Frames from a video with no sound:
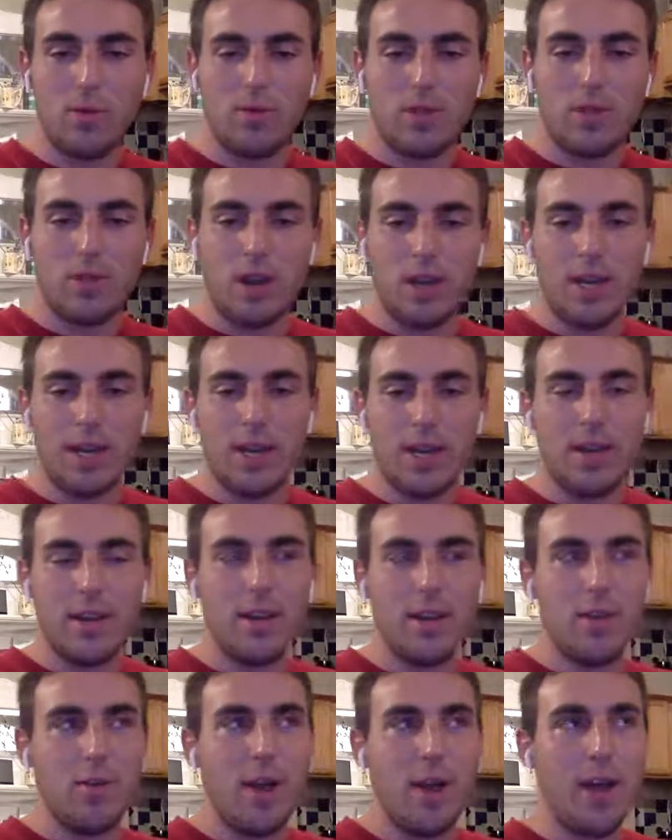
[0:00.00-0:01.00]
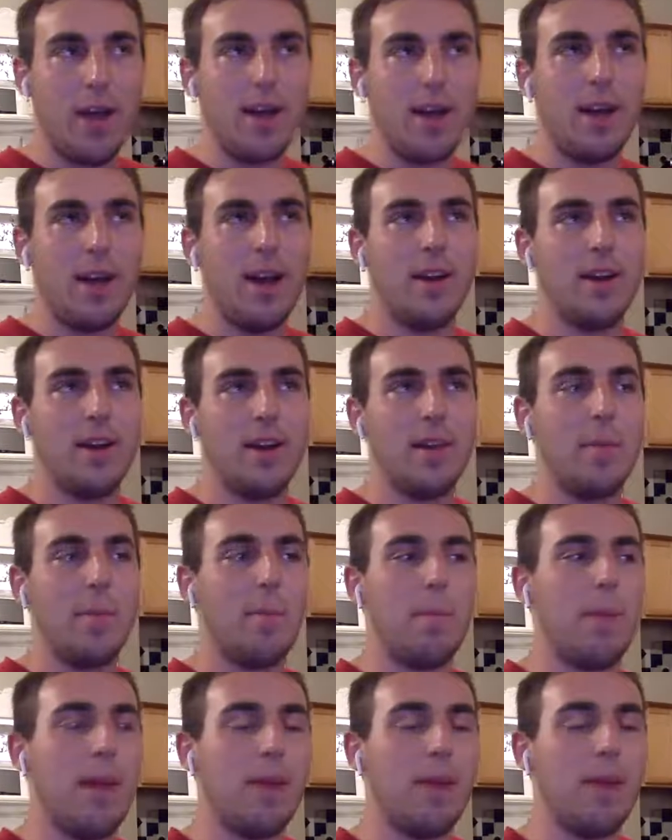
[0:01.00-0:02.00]
Duncan, Ryan, and I are going to be
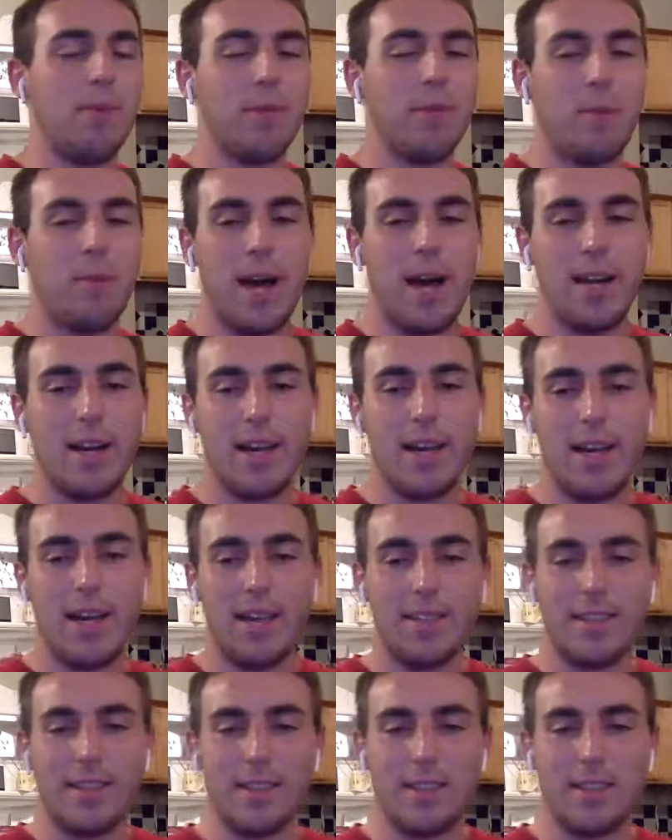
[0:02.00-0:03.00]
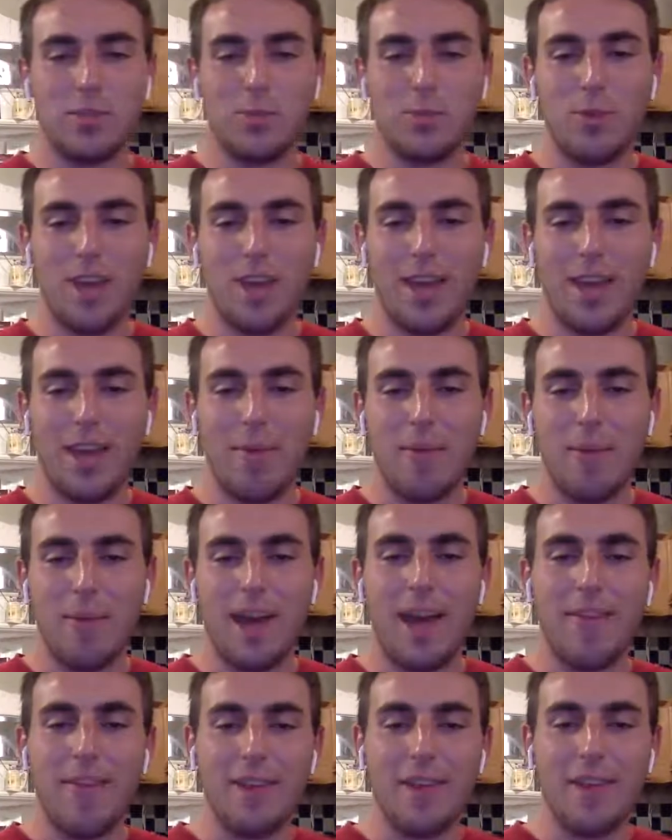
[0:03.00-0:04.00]
back with a podcast next week, and we
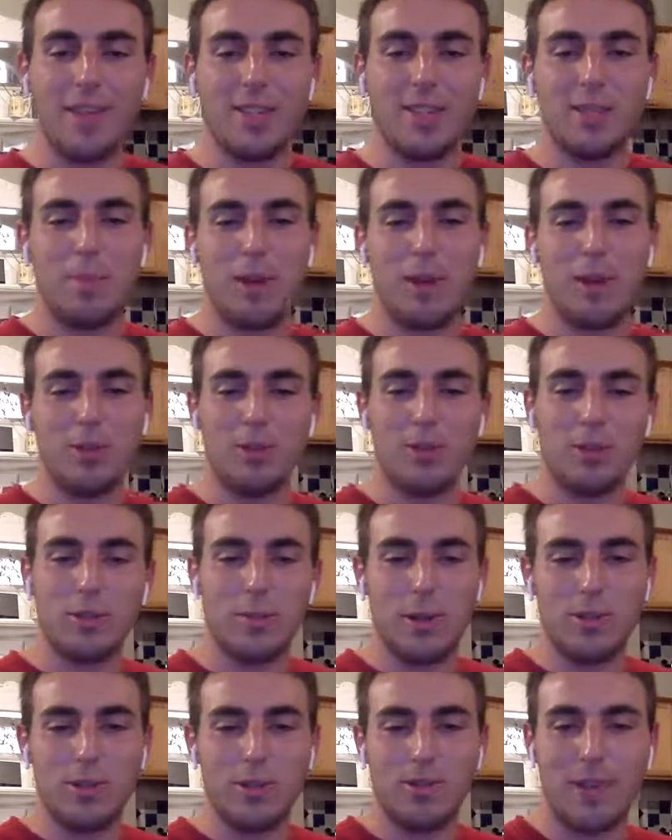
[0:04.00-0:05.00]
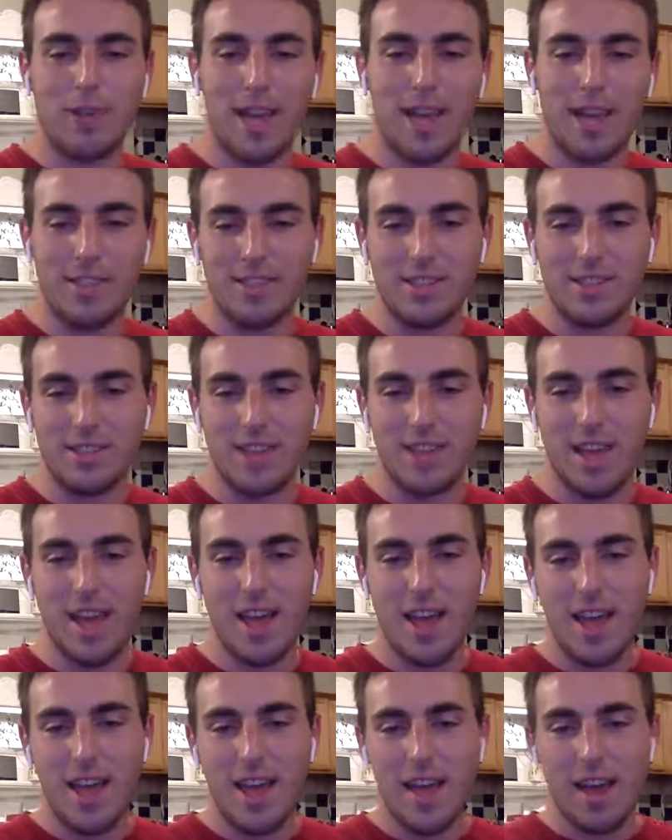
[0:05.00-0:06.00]
have a special guest
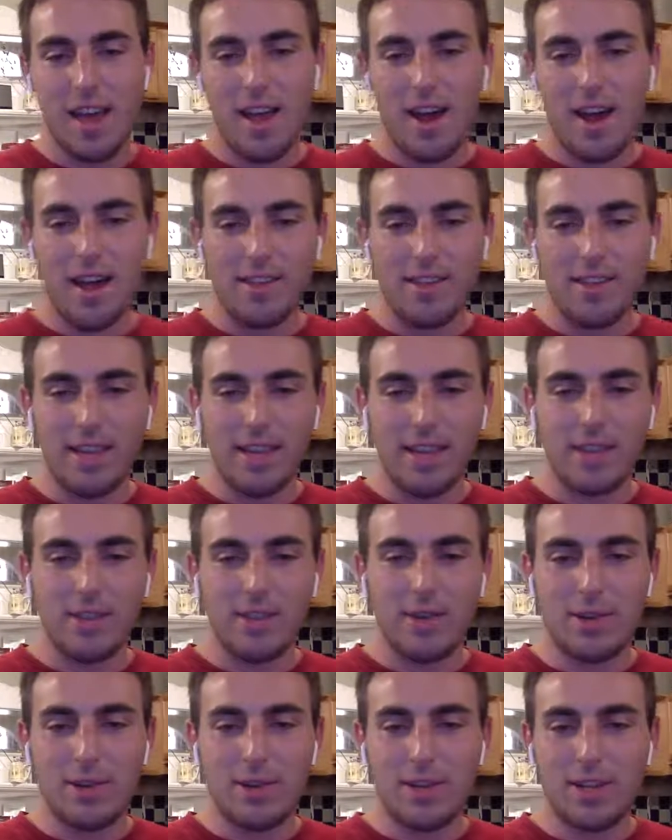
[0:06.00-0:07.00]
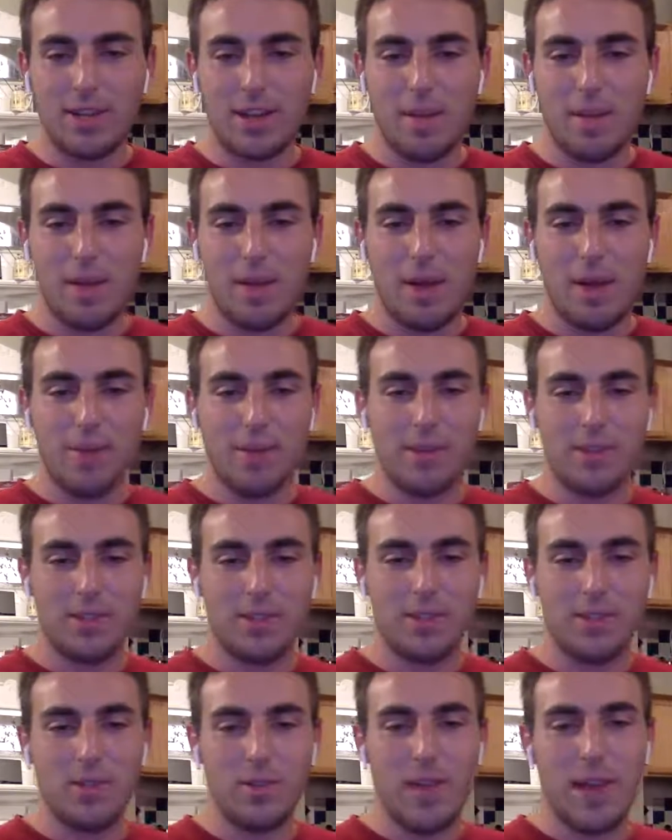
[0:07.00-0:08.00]
that has agreed to come on with
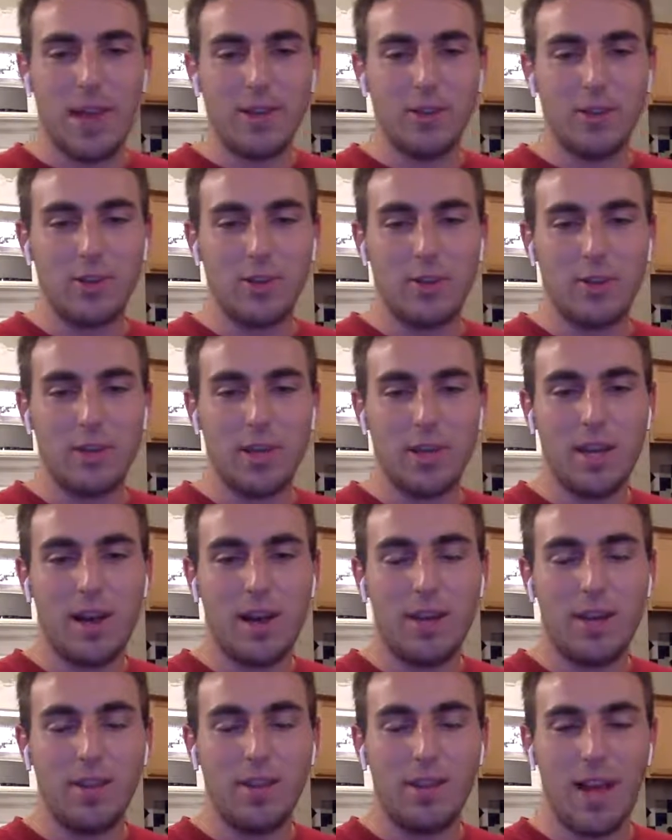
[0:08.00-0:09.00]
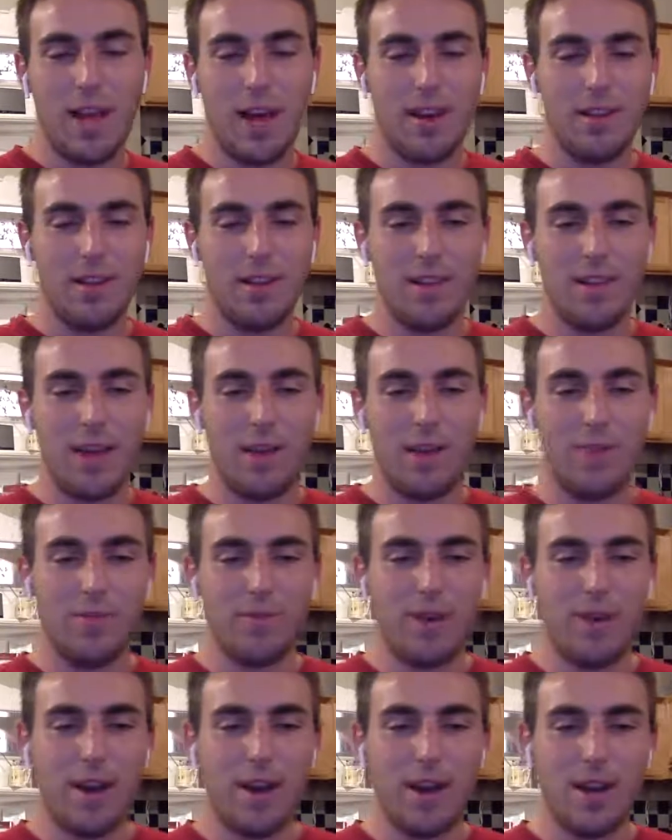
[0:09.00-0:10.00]
us, so that shall be a lot of
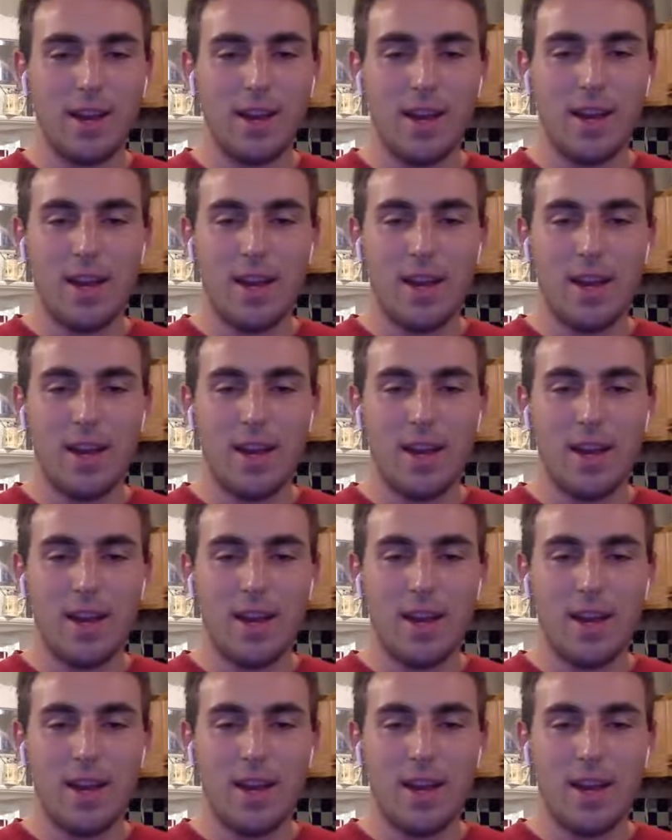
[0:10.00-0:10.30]
fun.